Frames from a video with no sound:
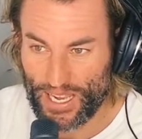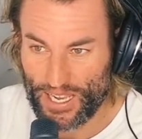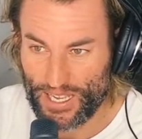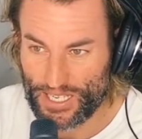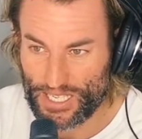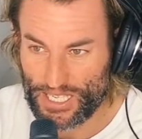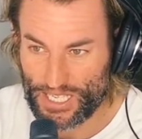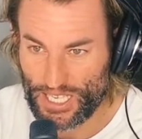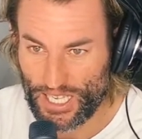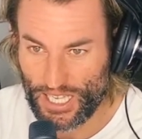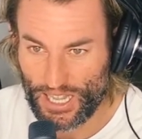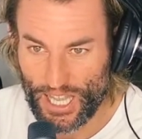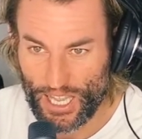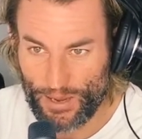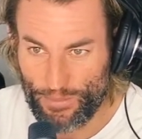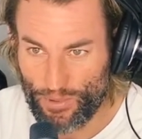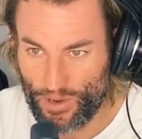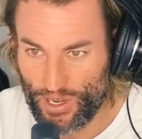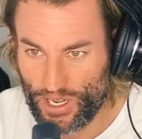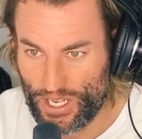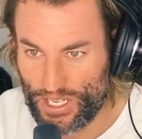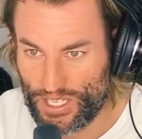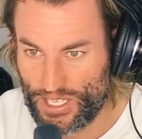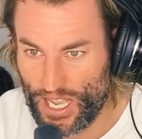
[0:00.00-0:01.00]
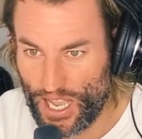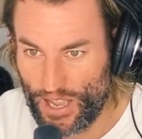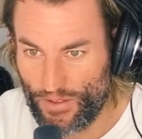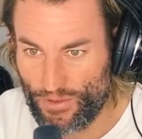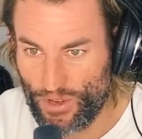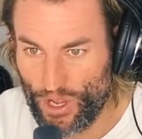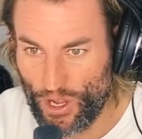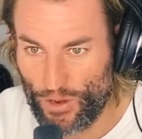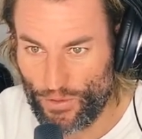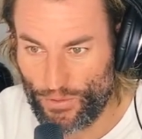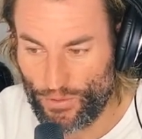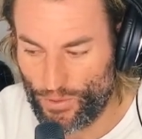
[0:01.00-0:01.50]
because celebrities
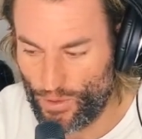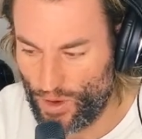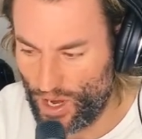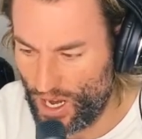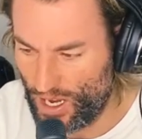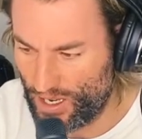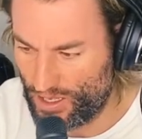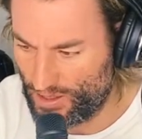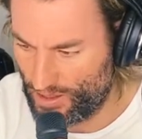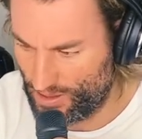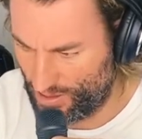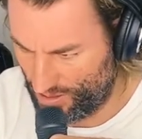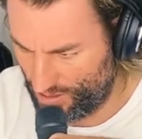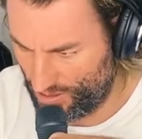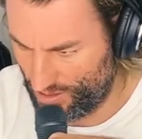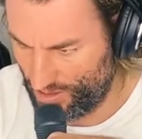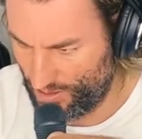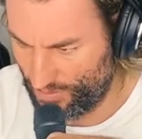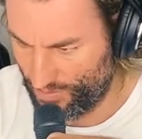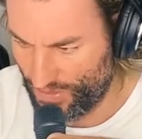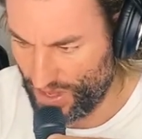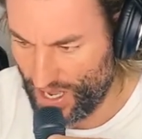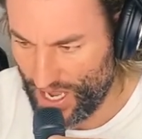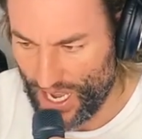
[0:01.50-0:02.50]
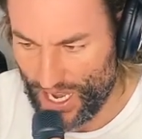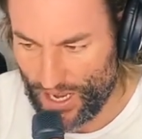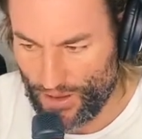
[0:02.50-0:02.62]
have no friends.